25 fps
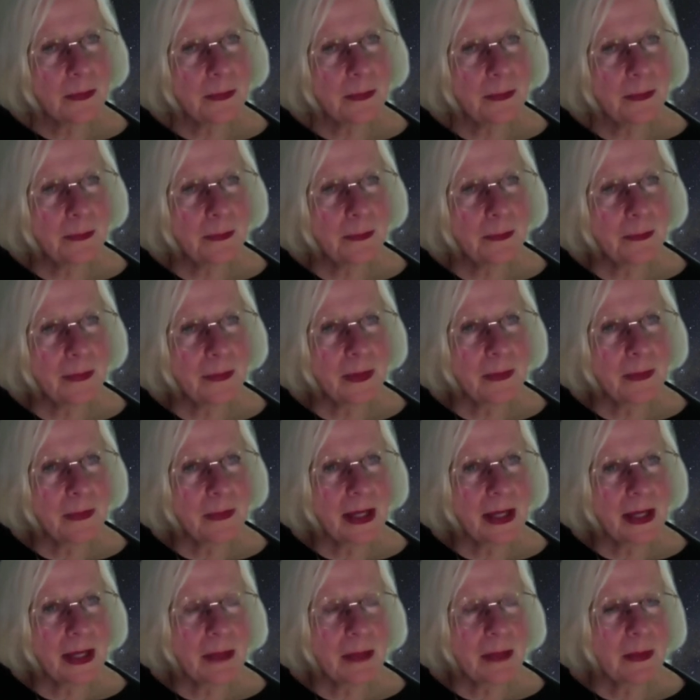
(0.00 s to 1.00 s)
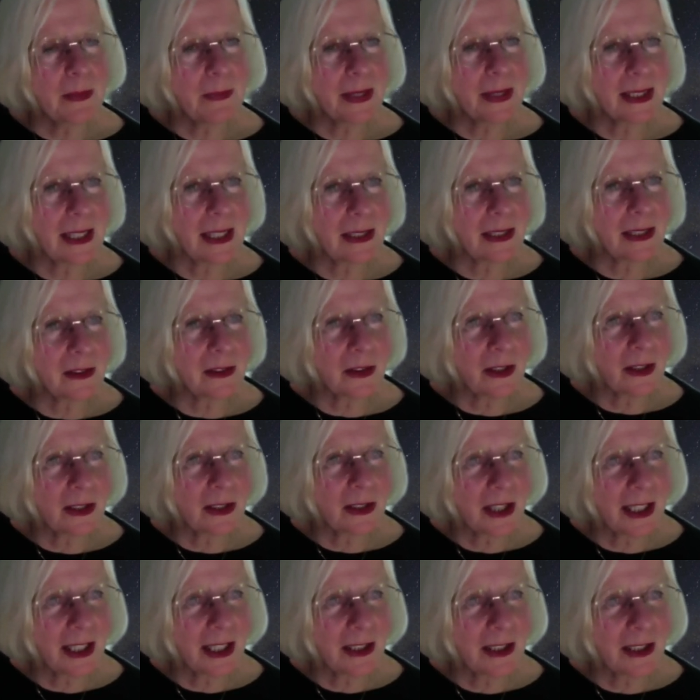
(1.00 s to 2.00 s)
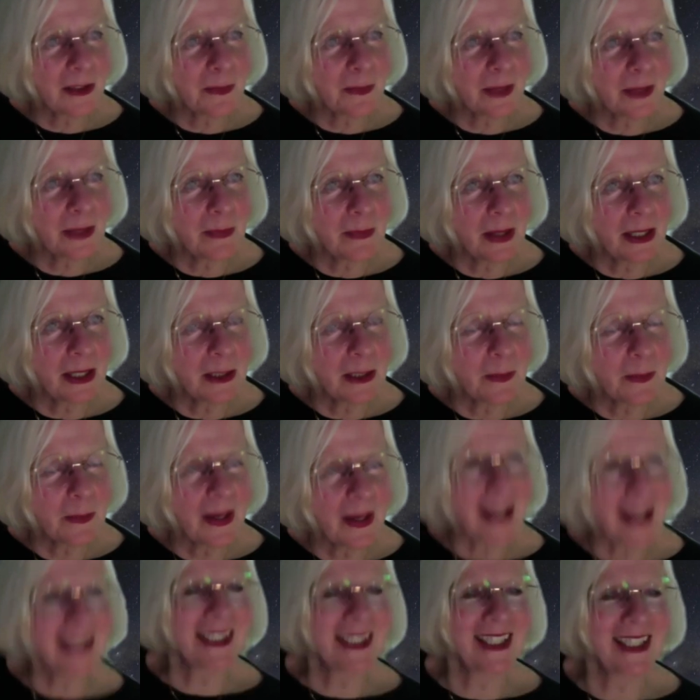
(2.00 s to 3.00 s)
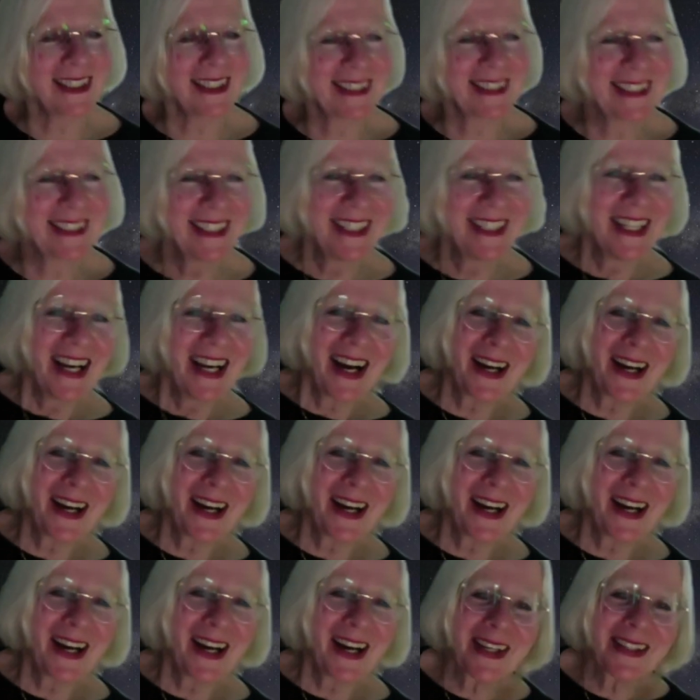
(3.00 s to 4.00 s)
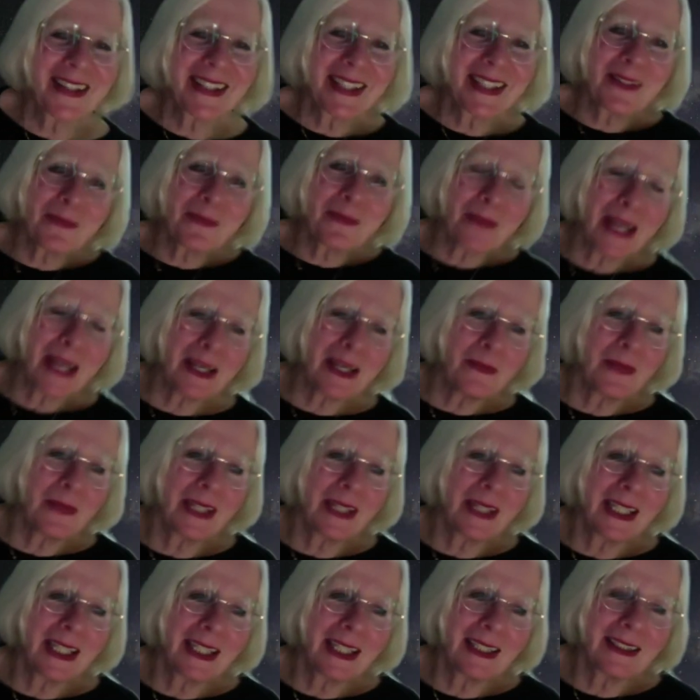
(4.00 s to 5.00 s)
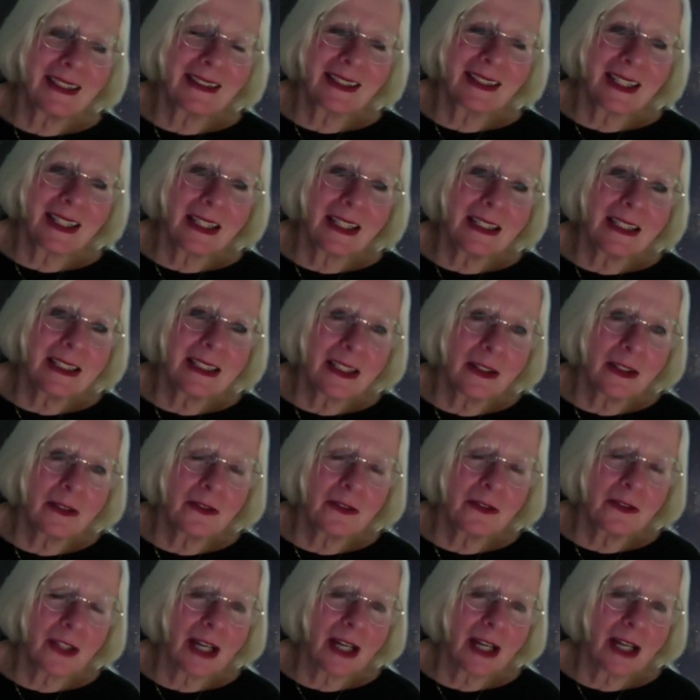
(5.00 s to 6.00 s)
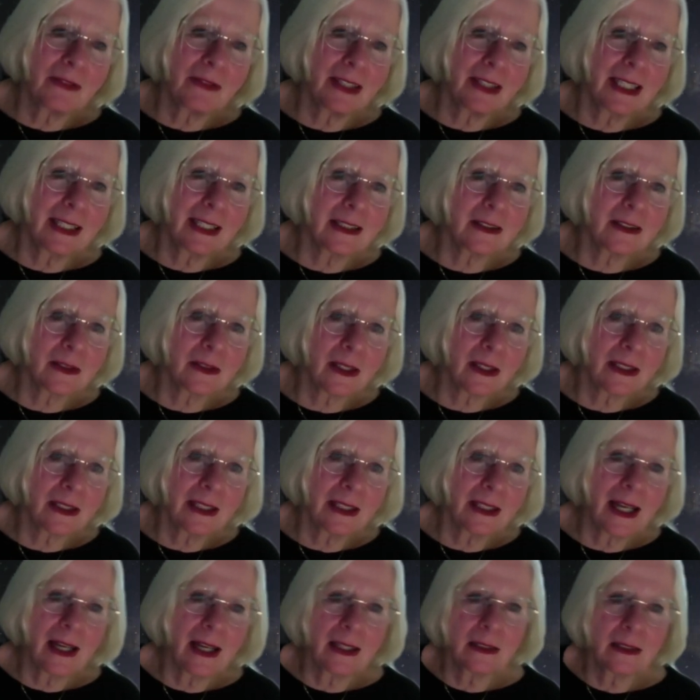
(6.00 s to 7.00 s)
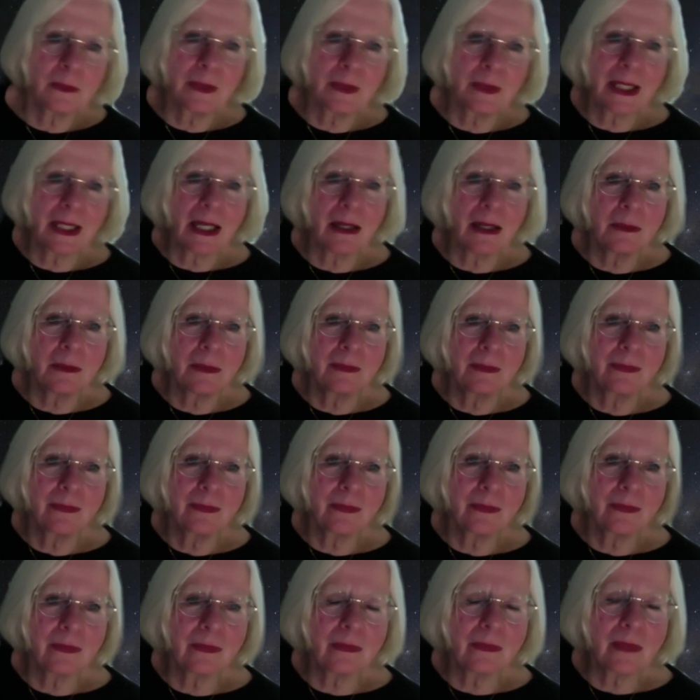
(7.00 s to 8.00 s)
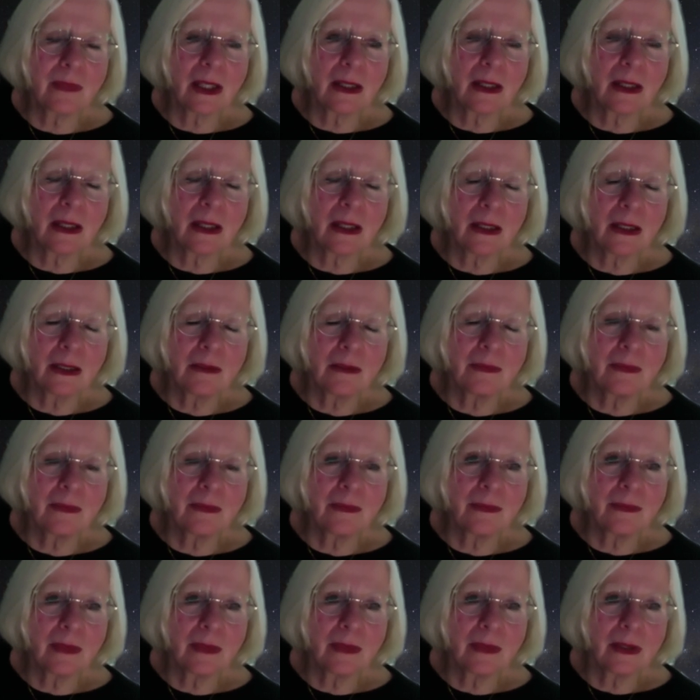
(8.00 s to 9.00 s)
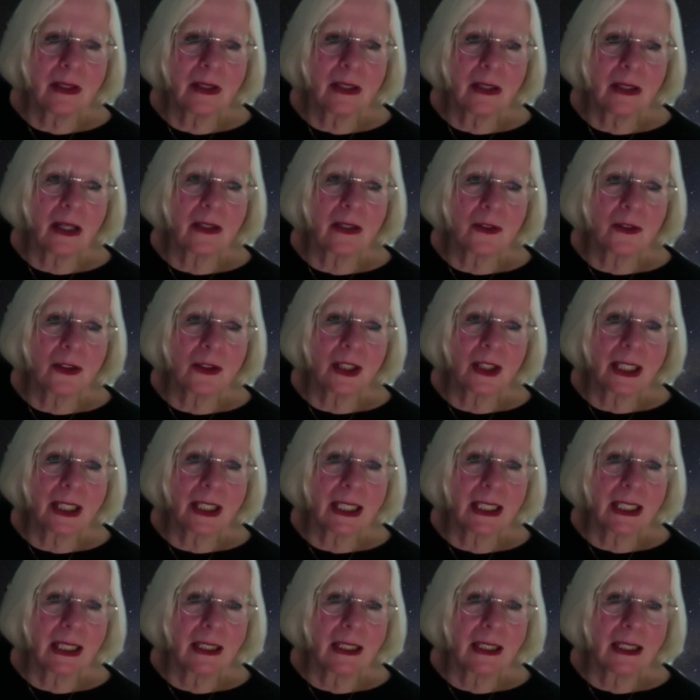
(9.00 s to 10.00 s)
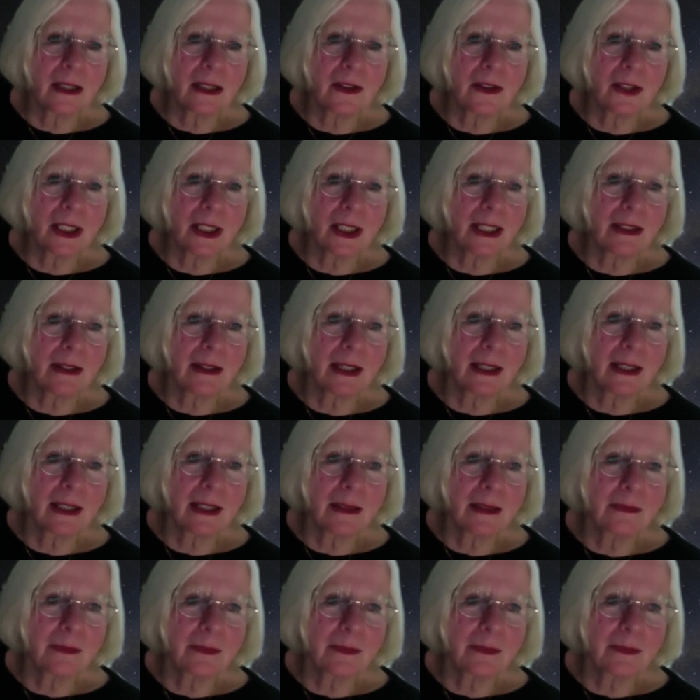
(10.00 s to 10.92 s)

But maybe by next year I'll change my mind. But I think maybe the idea of traveling has become a tricky thing.